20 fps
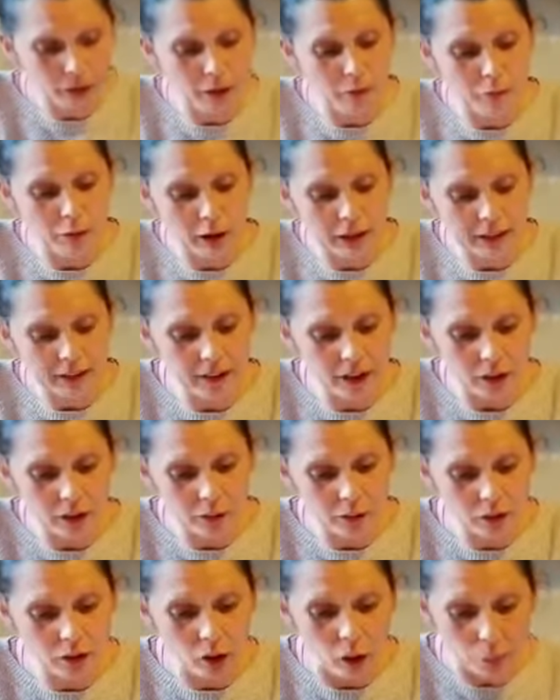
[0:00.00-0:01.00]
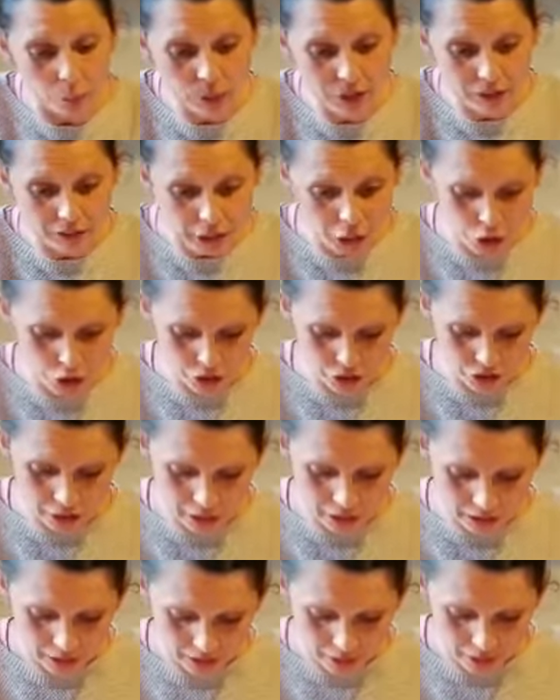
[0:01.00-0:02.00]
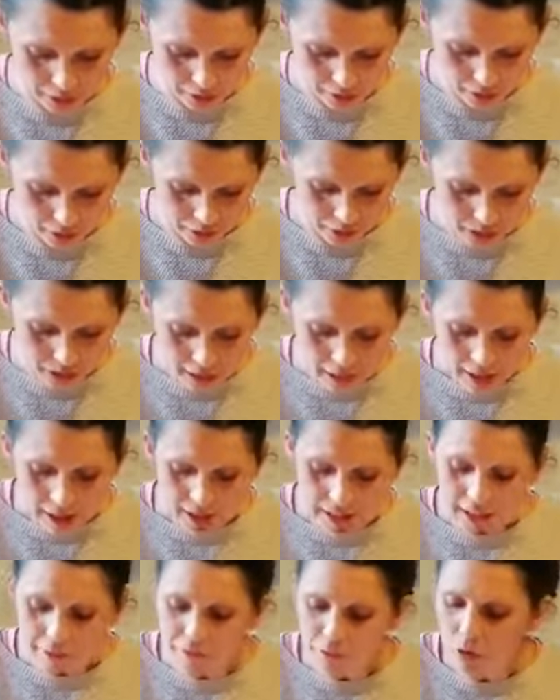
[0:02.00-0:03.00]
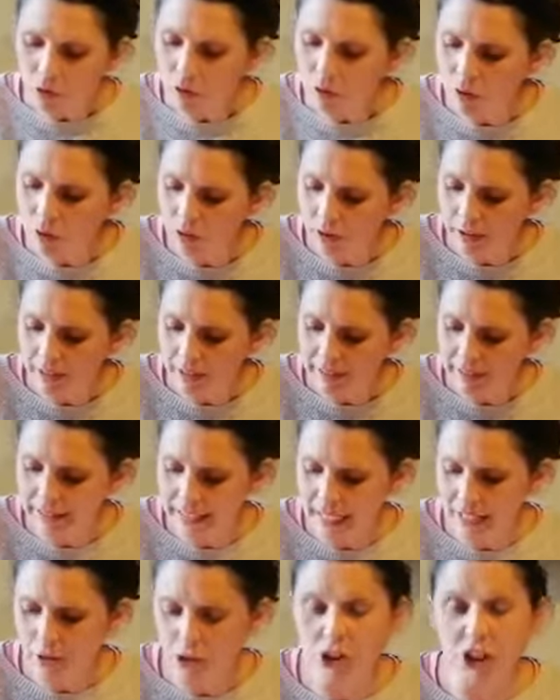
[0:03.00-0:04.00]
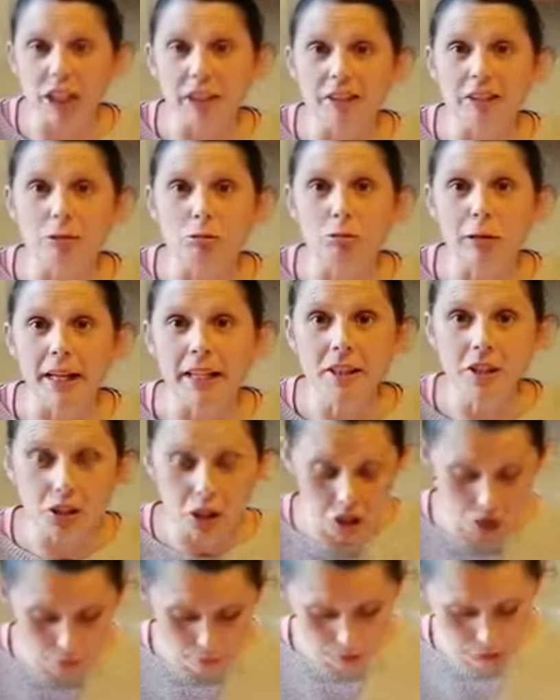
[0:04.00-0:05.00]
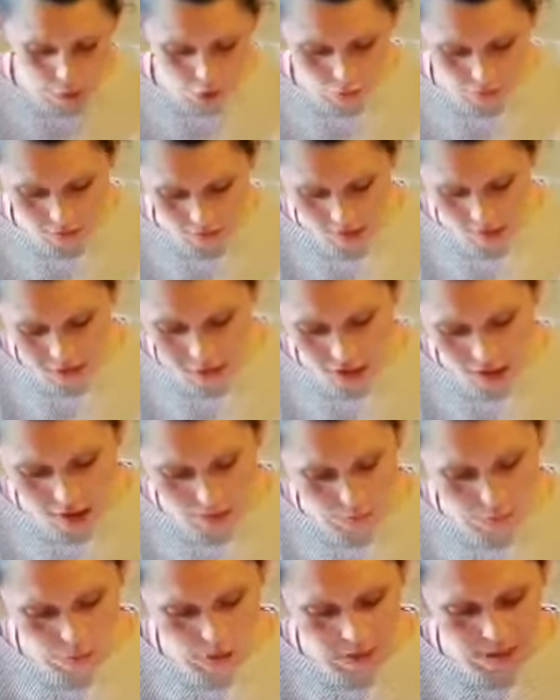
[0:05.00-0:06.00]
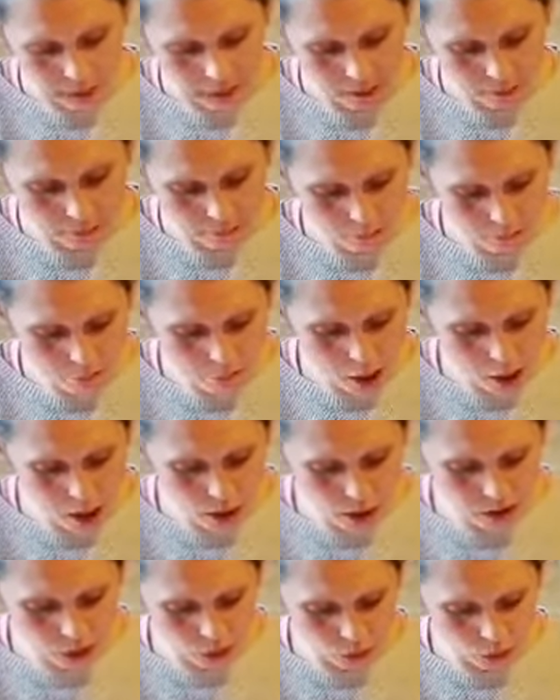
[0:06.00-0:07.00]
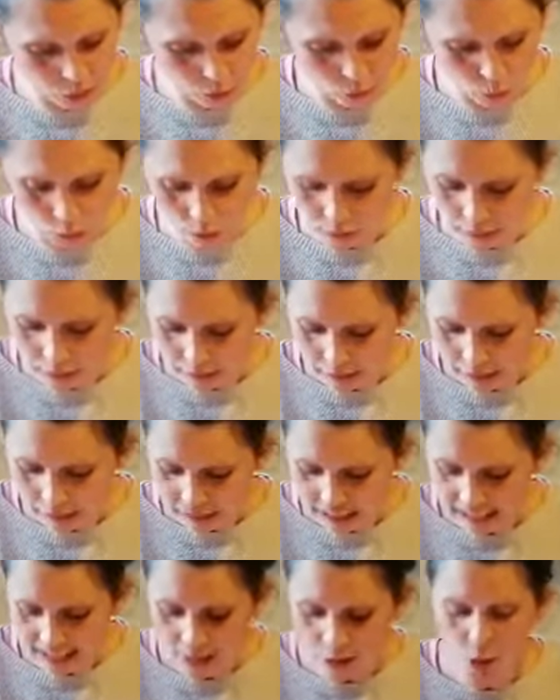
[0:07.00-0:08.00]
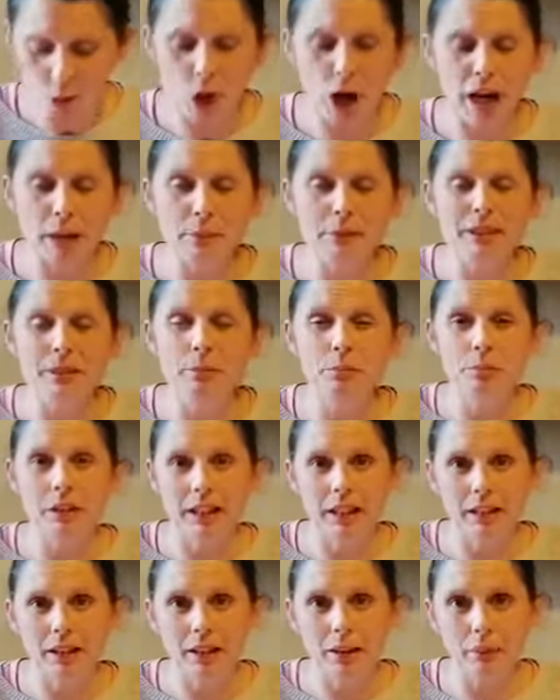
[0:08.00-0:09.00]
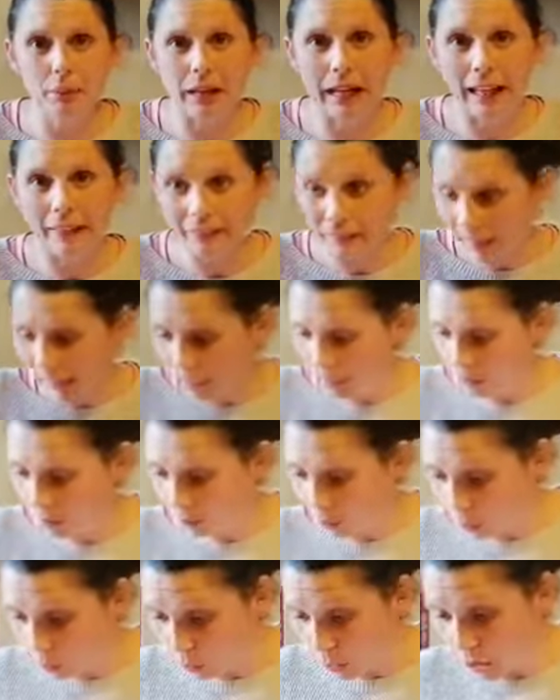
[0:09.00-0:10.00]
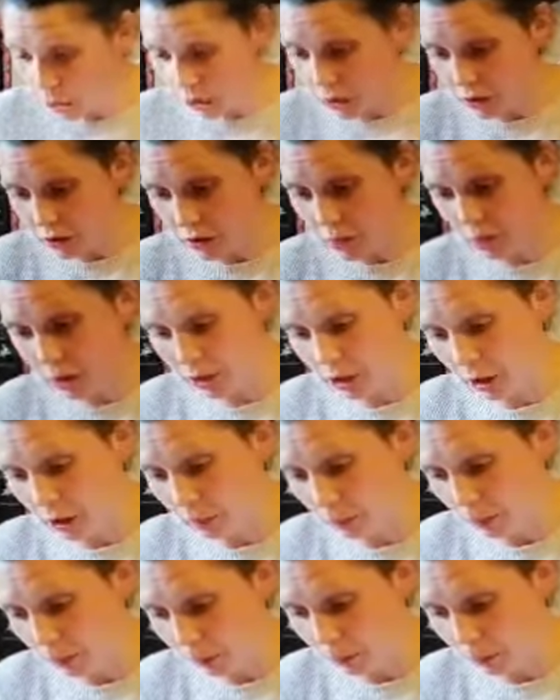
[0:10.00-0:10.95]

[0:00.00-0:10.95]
going to write those observations into those. Give your snail shells a rinse. Just make sure that there's no mud or grime in them. And then all you're going to do is you're going to